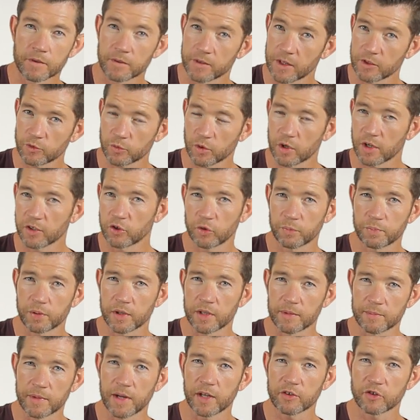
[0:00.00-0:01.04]
that that's what I do
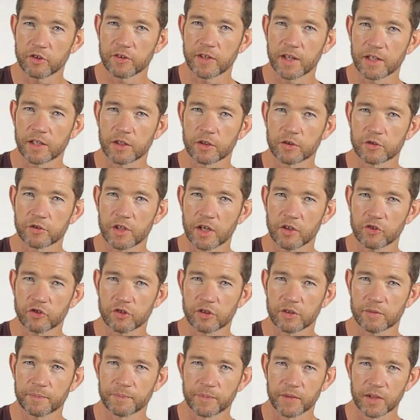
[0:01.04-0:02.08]
pretty much in that little
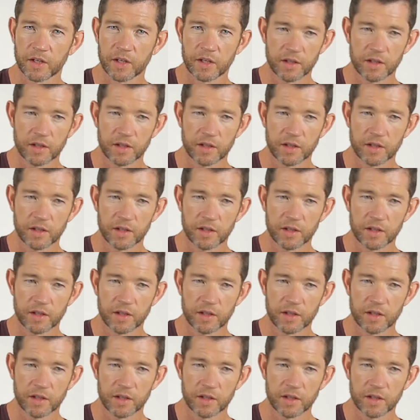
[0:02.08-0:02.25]
section.